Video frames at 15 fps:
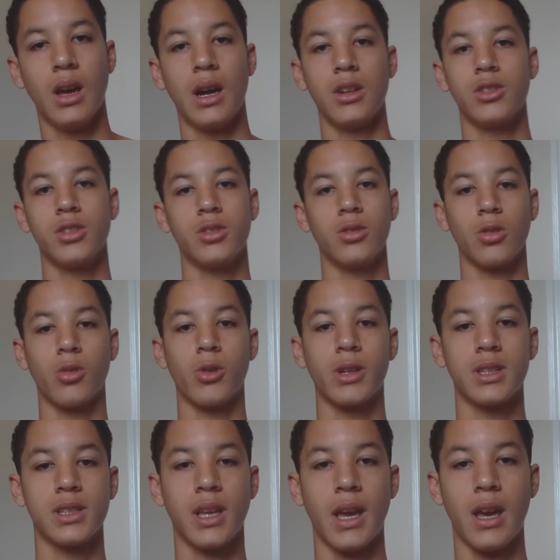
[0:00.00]
I'll just do a
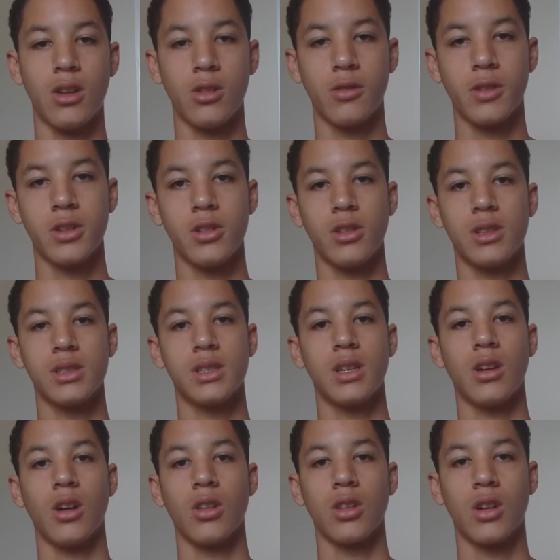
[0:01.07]
quick scan over so you can
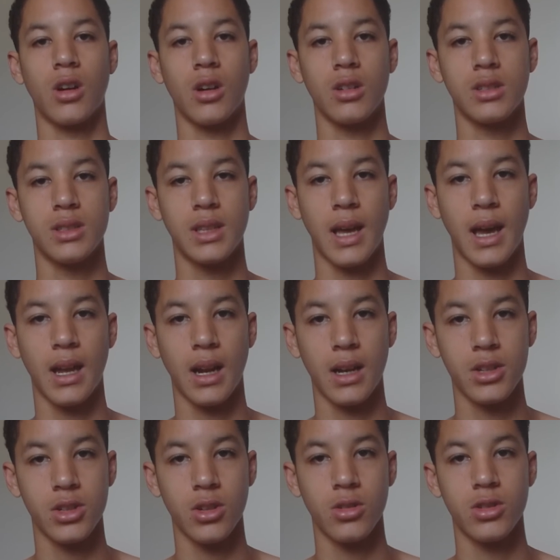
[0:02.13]
see all the cards that
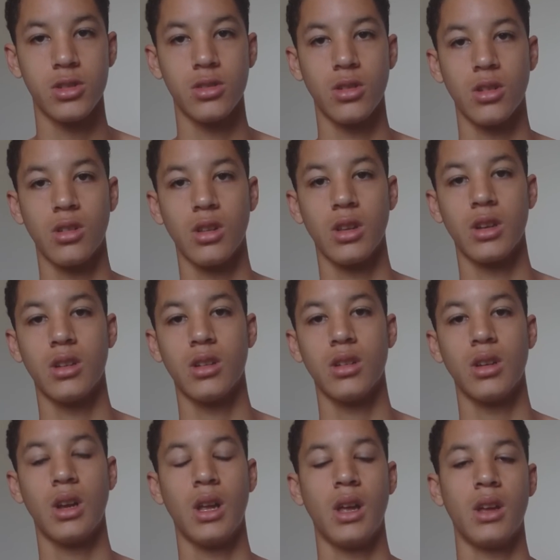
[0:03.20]
I showed you earlier,
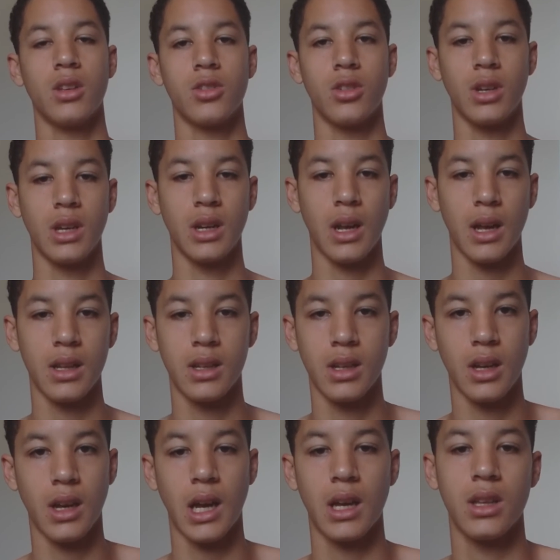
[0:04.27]
so you get an
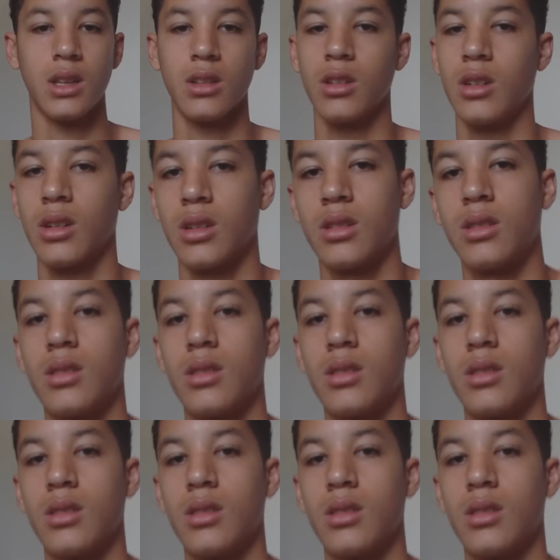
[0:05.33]
idea how they look.